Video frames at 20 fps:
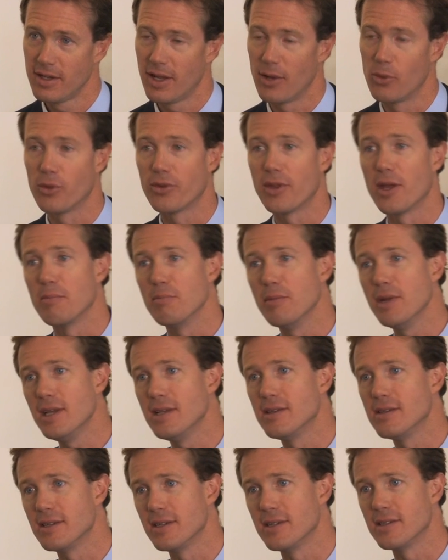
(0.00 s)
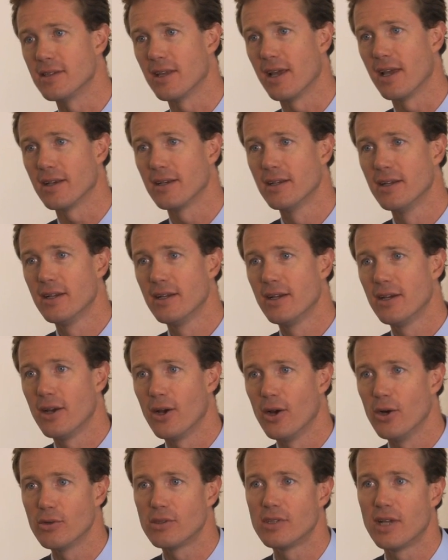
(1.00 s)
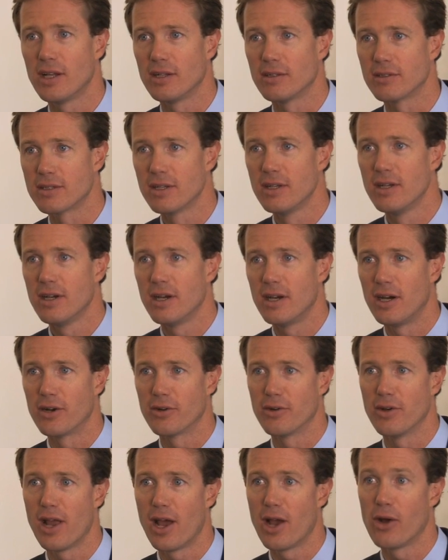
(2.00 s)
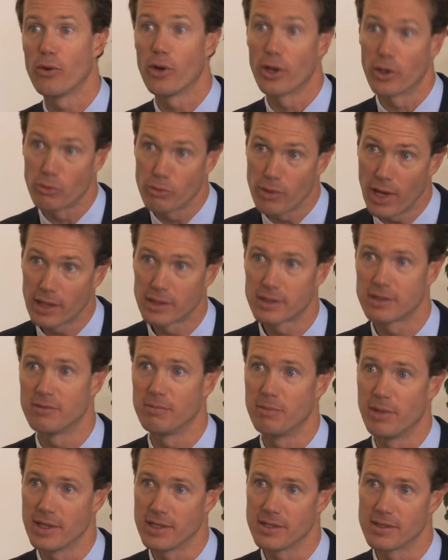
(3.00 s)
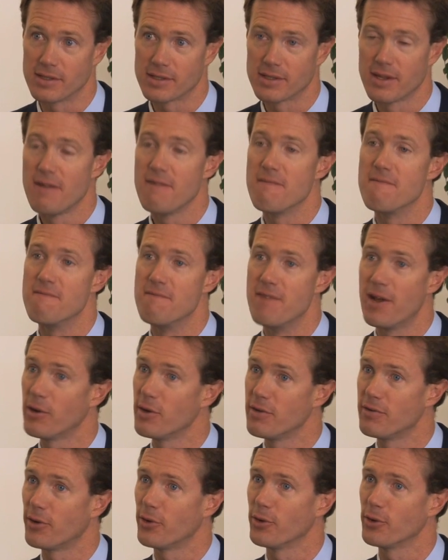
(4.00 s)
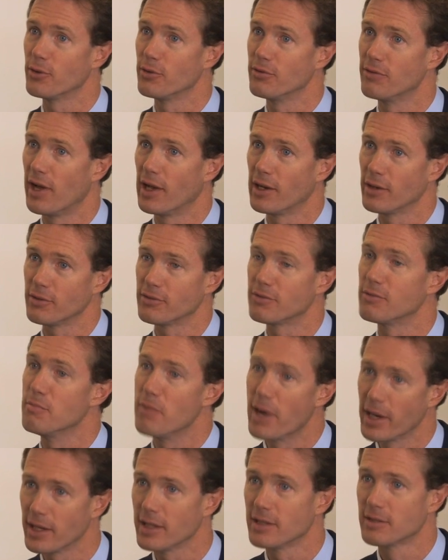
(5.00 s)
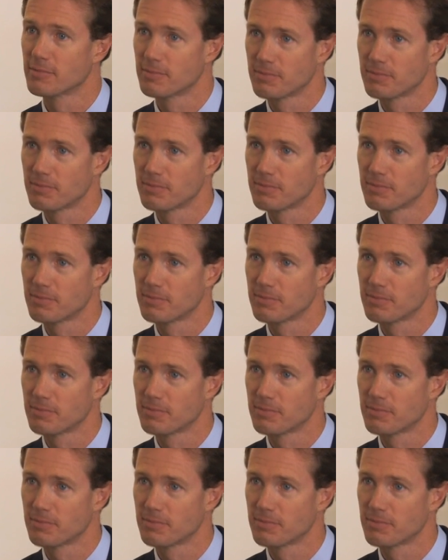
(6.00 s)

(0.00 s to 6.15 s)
And what that means is that hotels are now, on a relative basis, very, very good value for money.